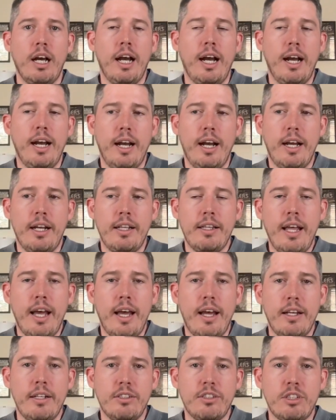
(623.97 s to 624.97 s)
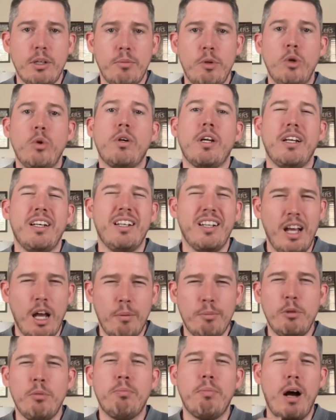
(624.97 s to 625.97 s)
And then someone who can
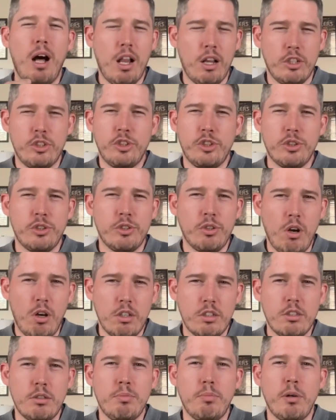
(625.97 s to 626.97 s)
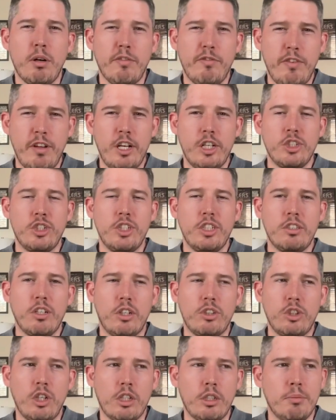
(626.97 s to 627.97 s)
help you polish your songs, put a finishing
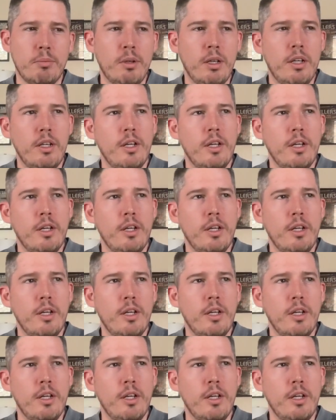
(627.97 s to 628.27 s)
touch on them.